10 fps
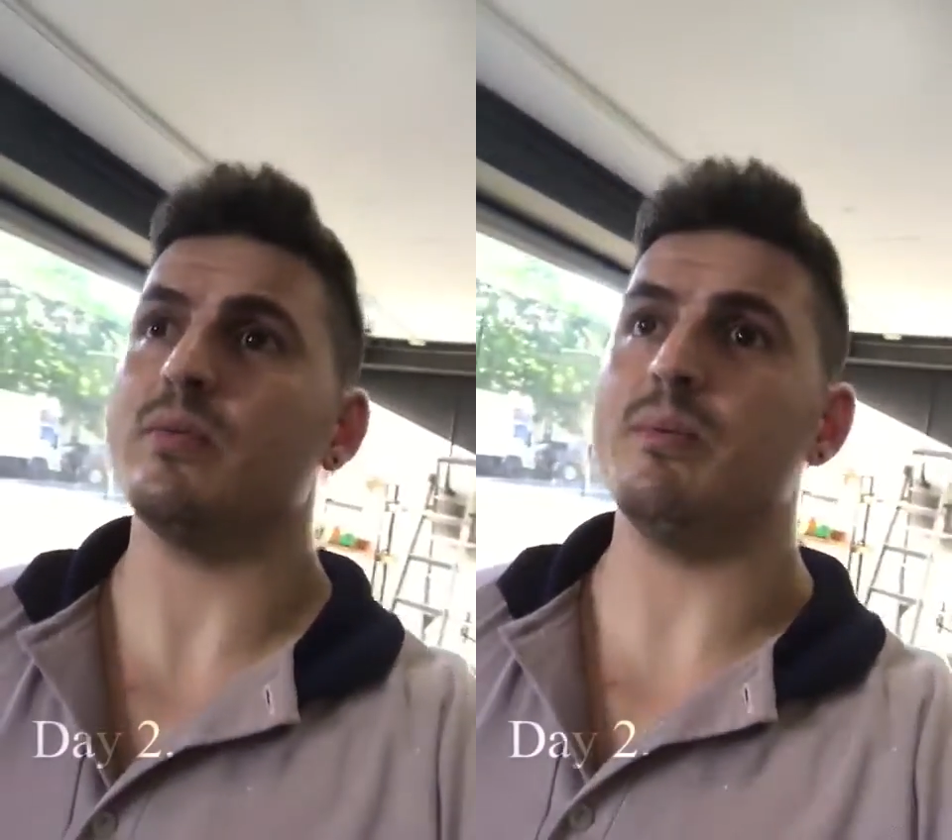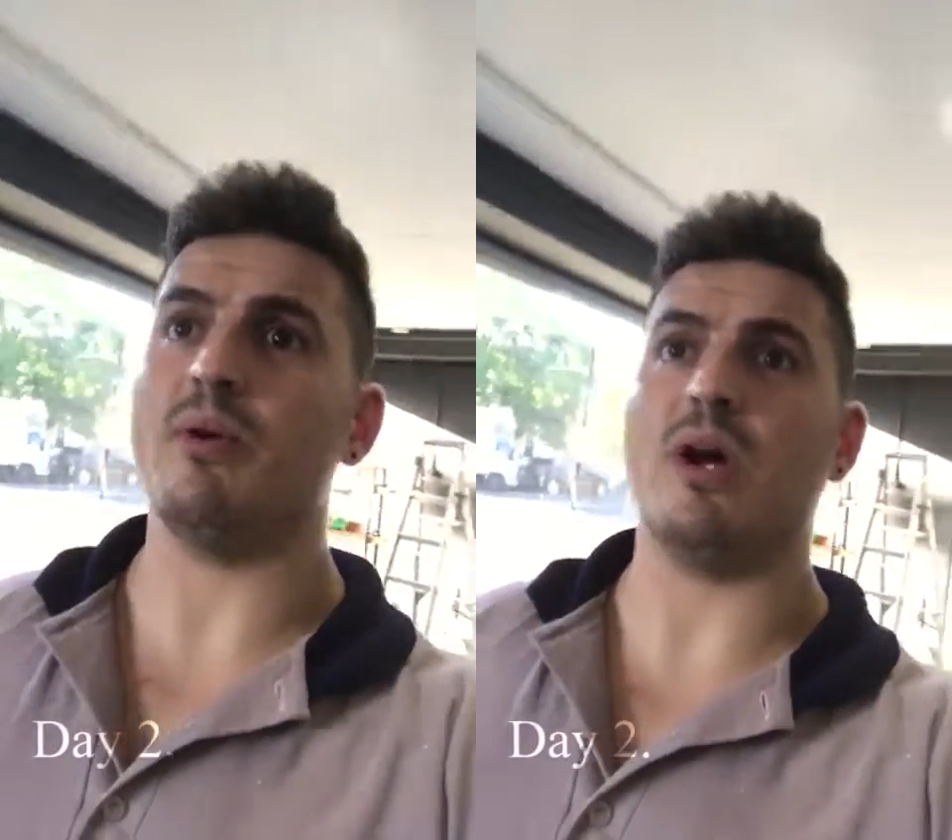
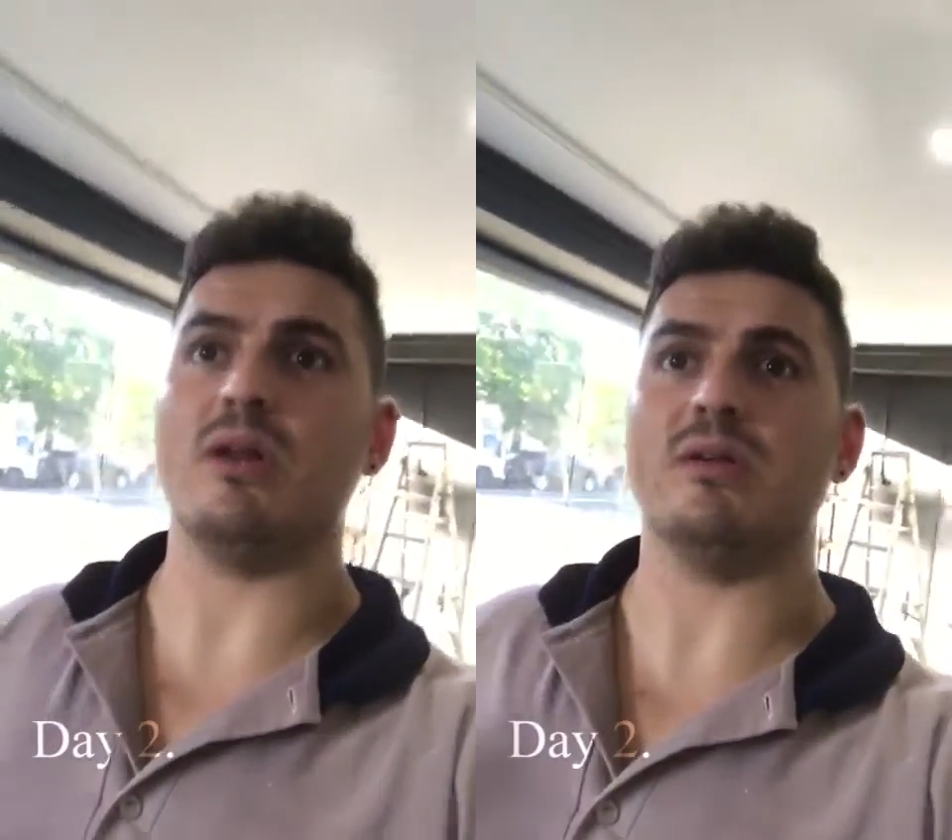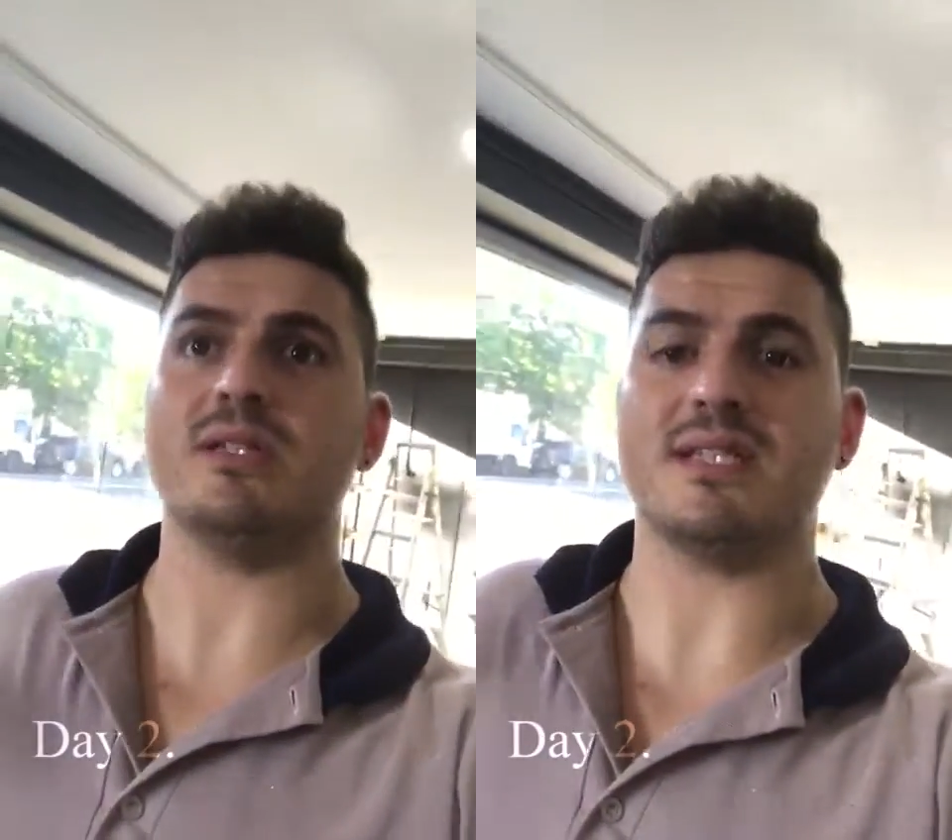we're
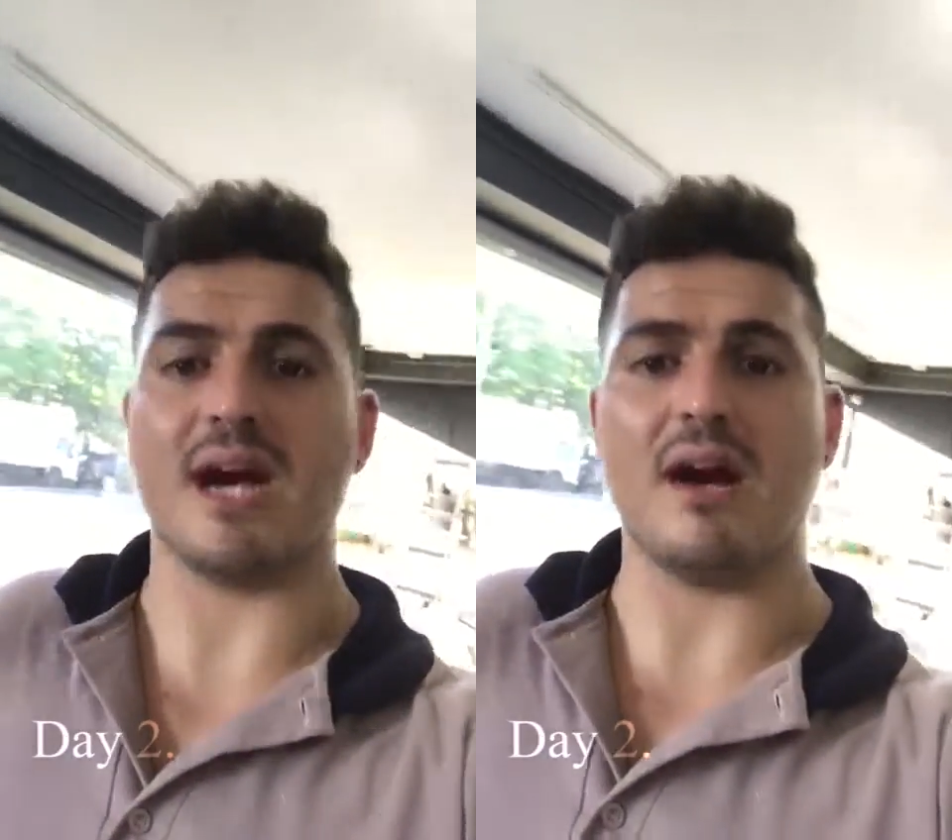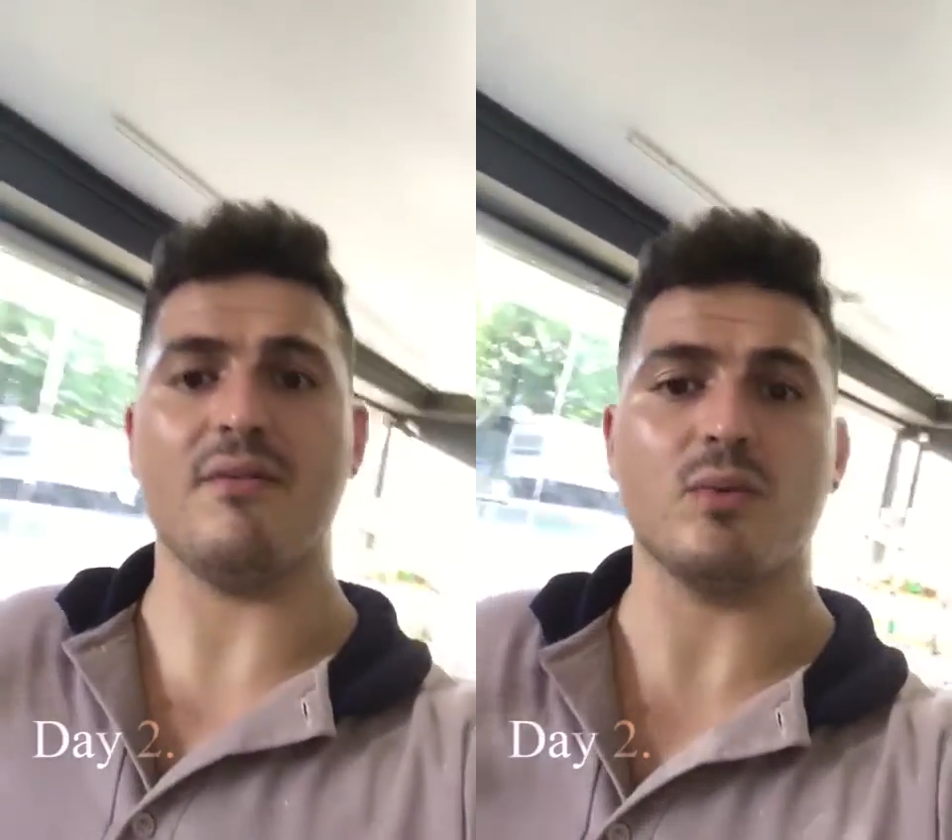
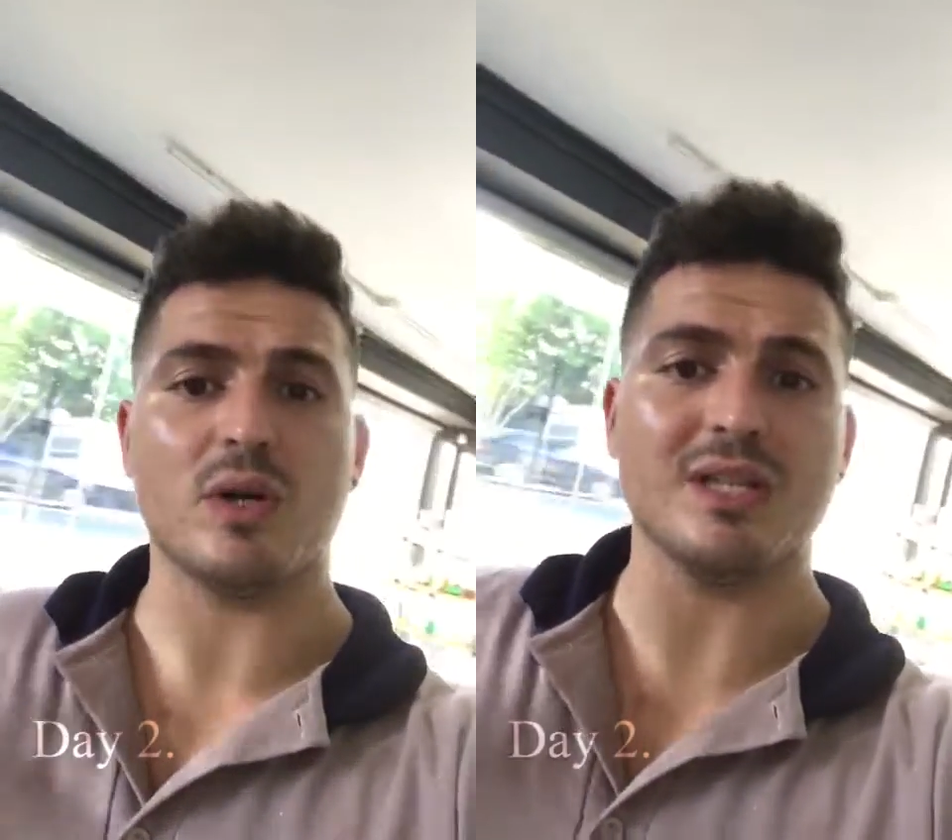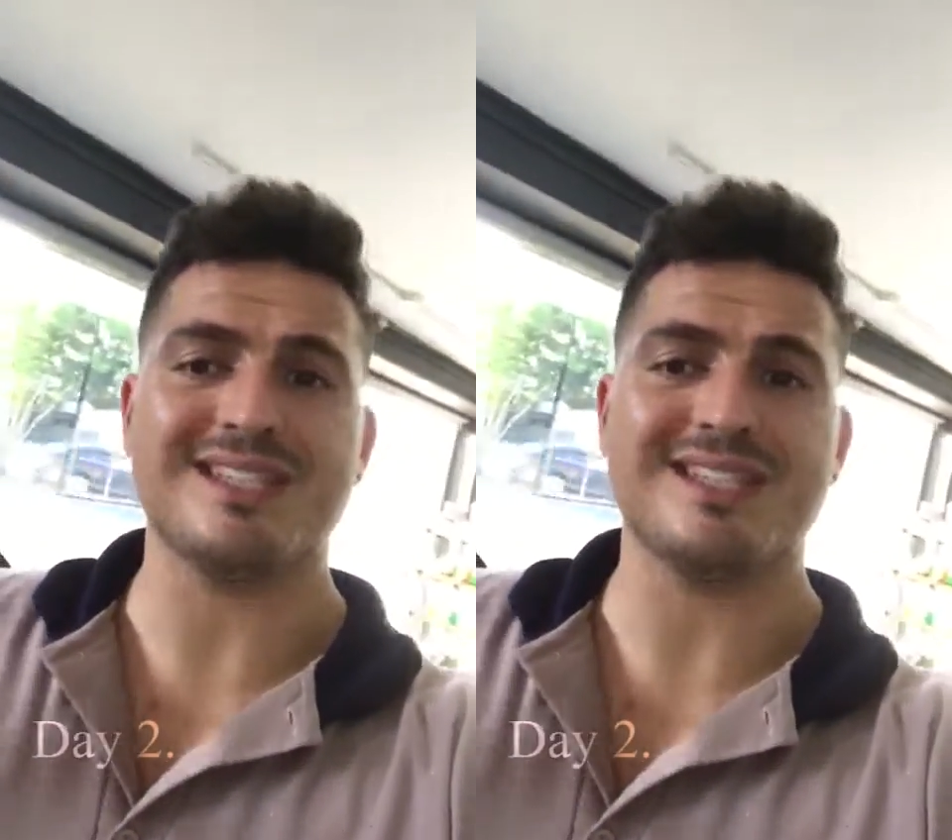gonna